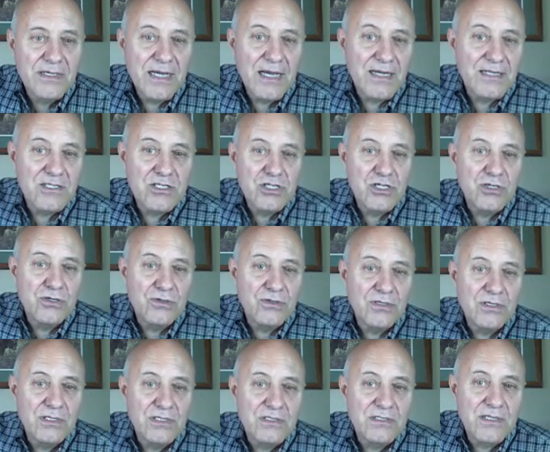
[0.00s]
Yeah, it's
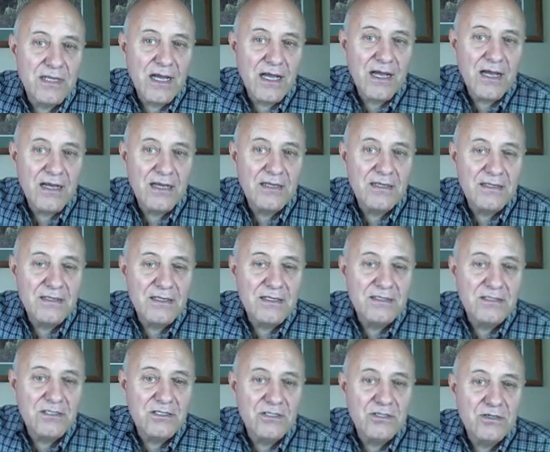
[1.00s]
you. It's
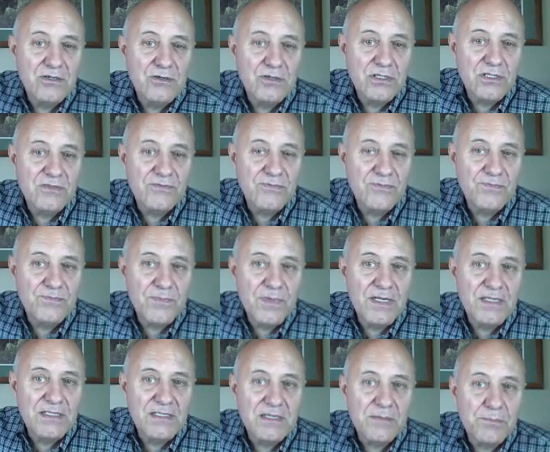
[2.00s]
you.
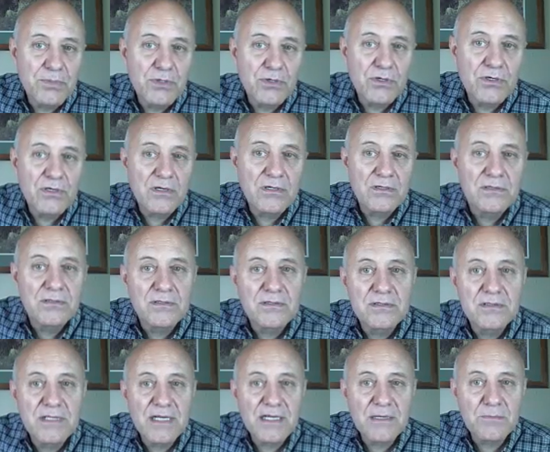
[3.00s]
It's the plural.
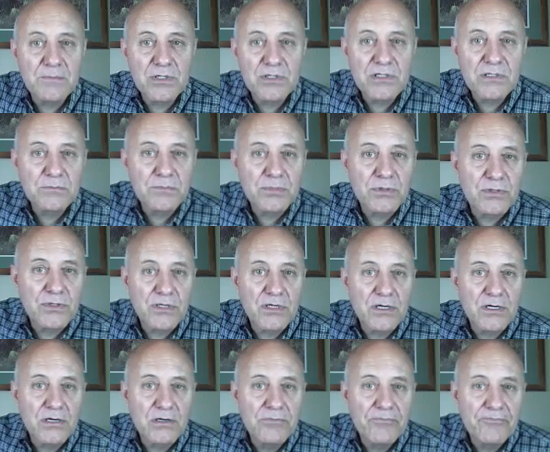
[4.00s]
second person
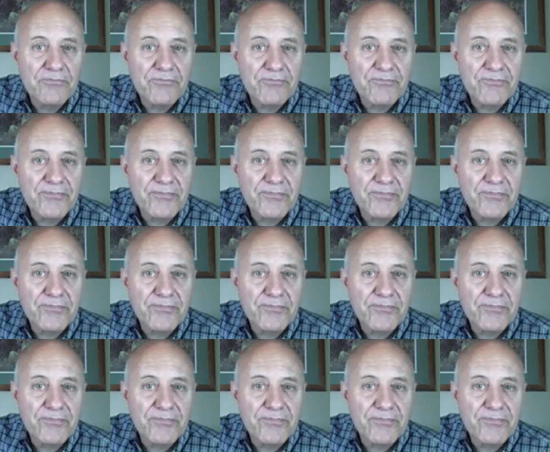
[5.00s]
plural.